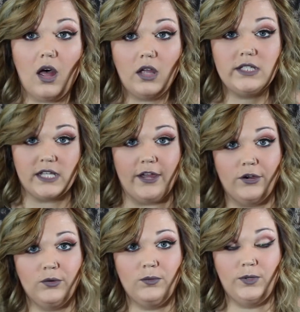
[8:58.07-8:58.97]

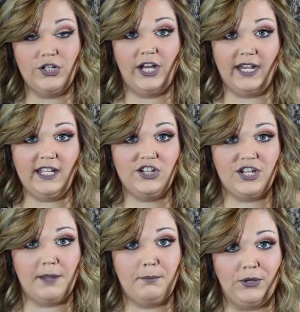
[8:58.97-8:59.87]
Also, when you're getting a
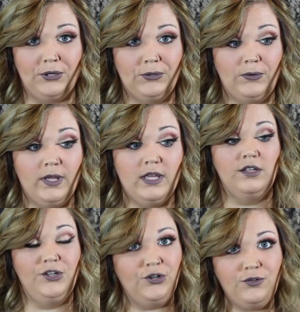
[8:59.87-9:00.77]
shampoo,
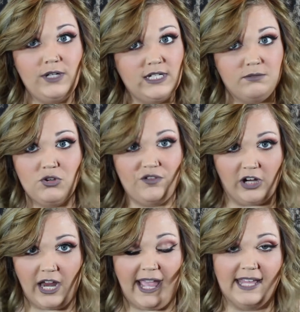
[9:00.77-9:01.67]
you don't need to move
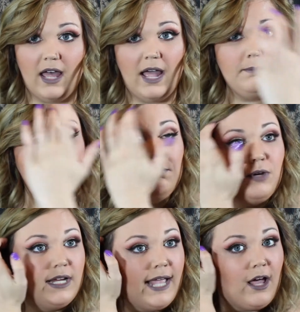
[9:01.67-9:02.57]
your head. I'm gonna
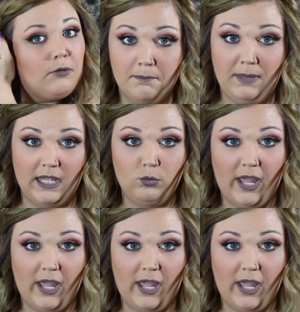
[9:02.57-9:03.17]
bring out Biggie